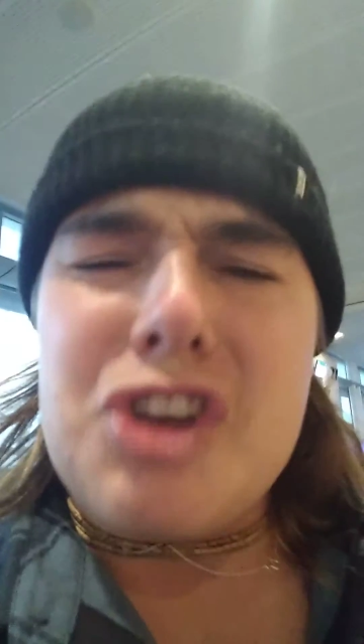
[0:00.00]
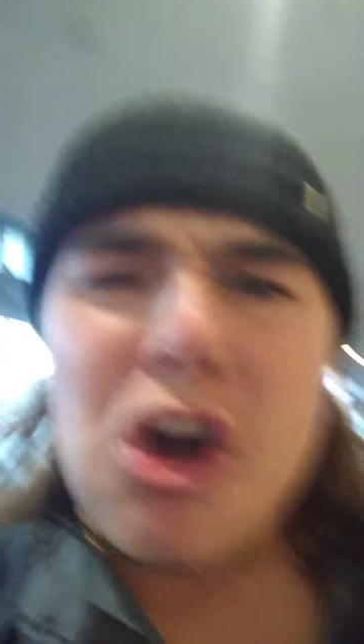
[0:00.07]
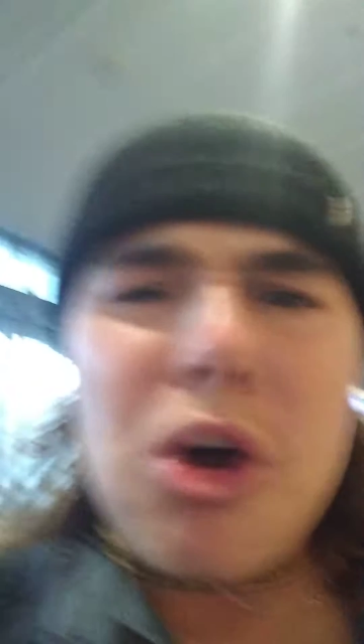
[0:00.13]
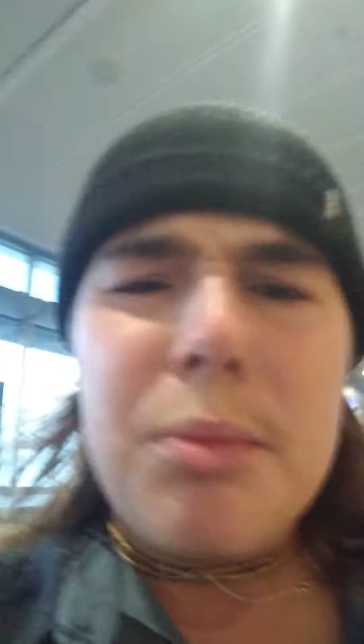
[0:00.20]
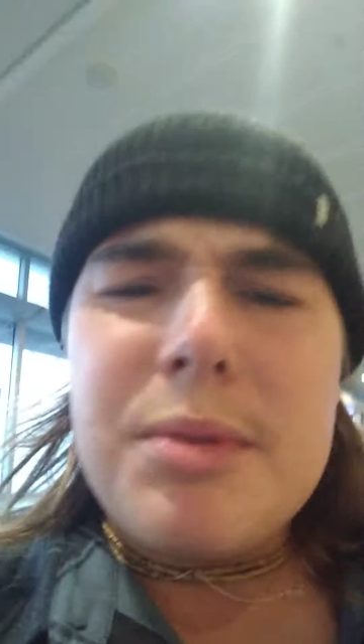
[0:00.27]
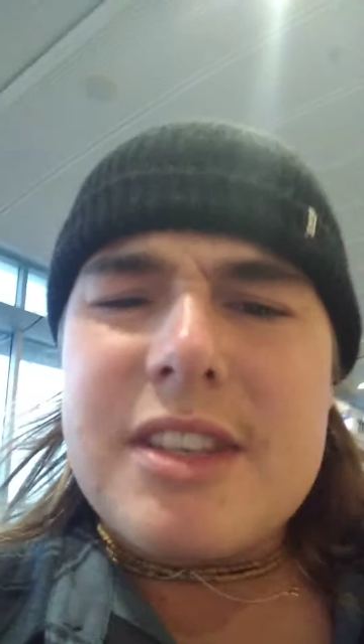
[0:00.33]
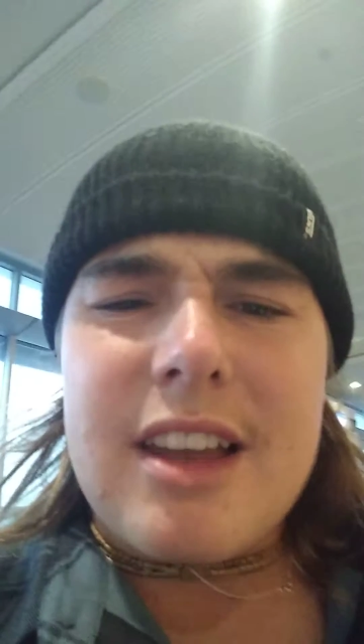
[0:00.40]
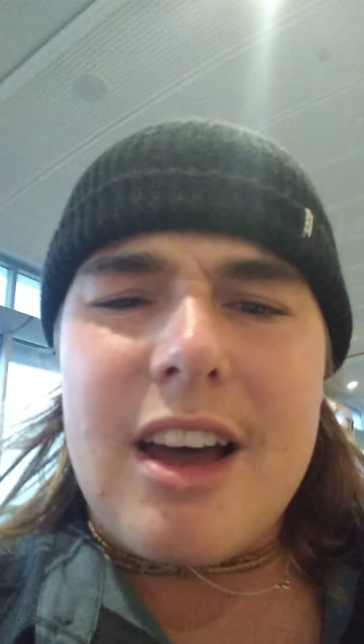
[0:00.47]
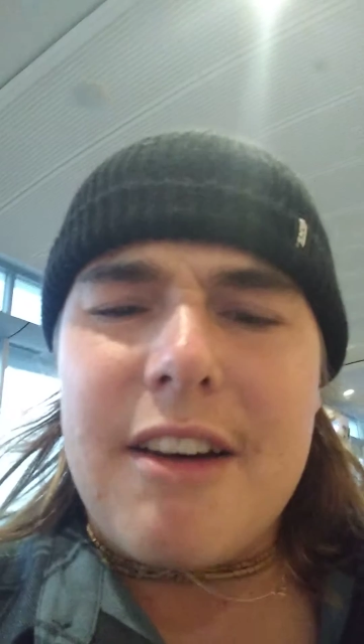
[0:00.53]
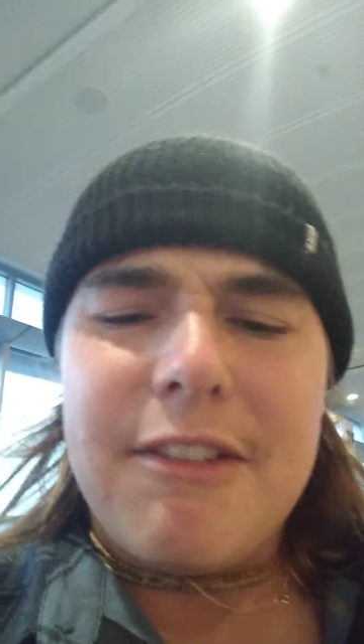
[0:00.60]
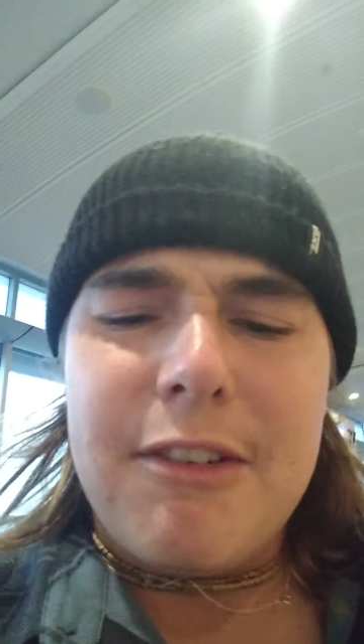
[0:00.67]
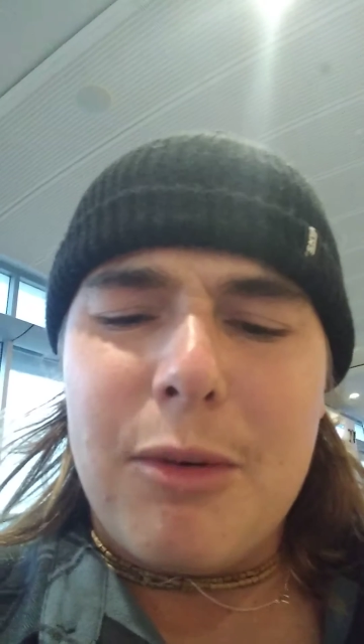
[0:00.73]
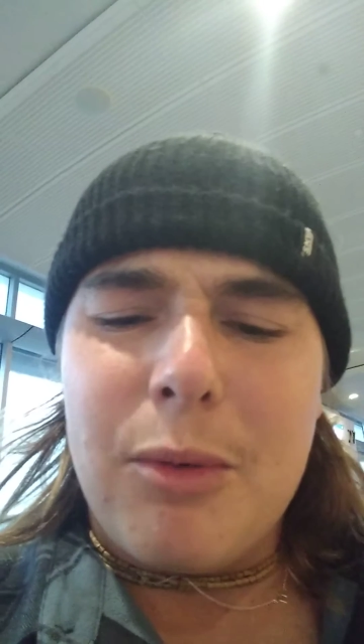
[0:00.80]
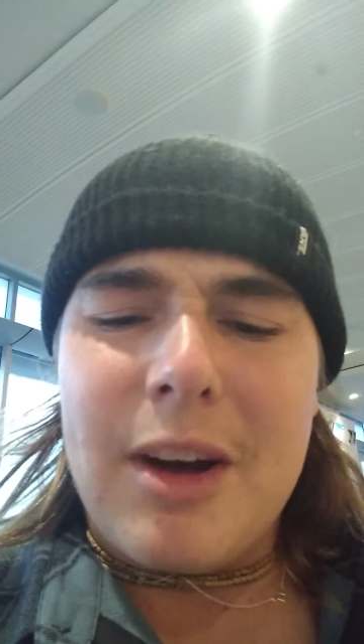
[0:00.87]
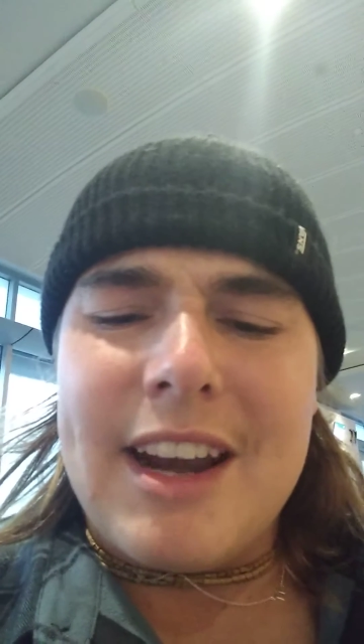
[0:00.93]
Job
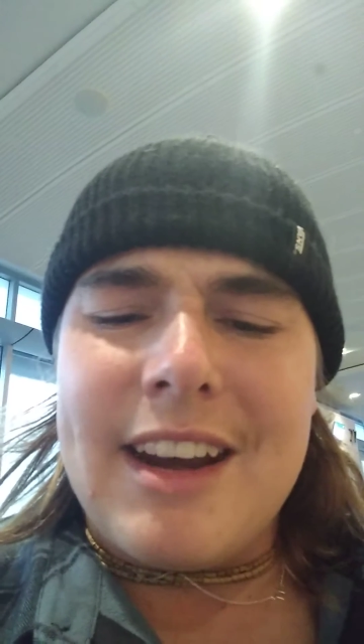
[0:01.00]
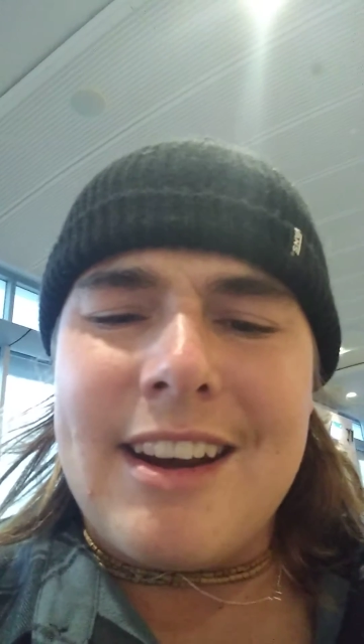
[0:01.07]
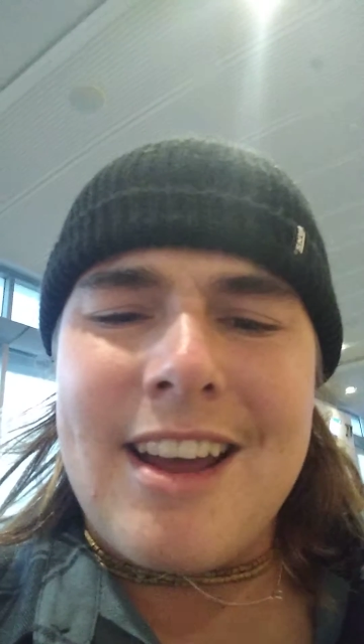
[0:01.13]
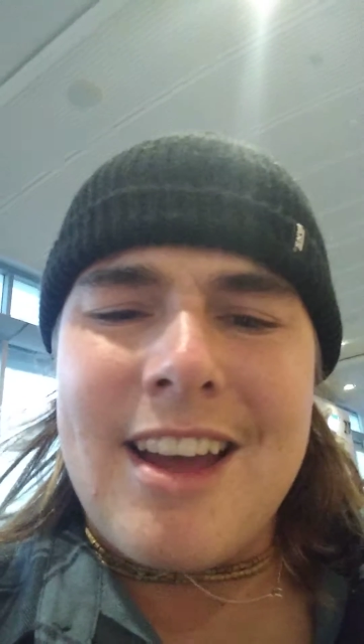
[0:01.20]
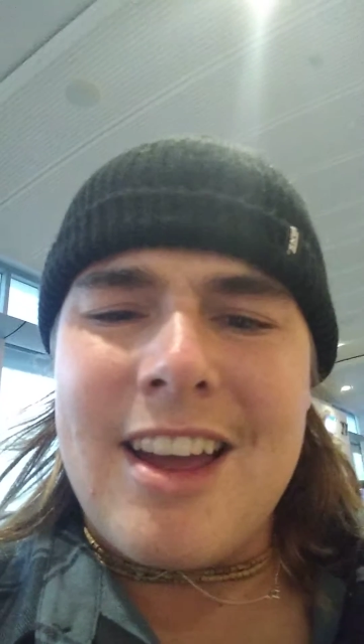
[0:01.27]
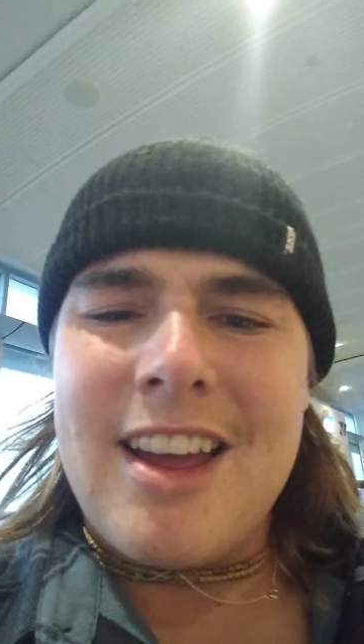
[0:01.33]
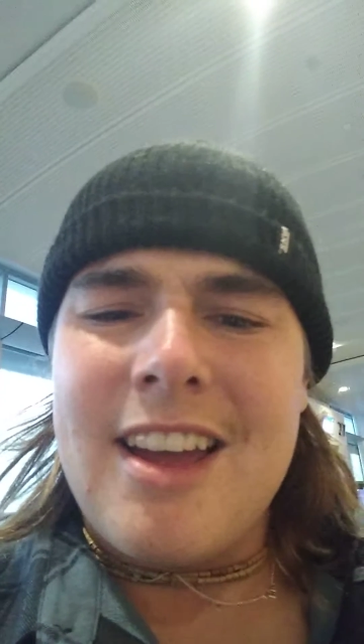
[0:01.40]
stuff when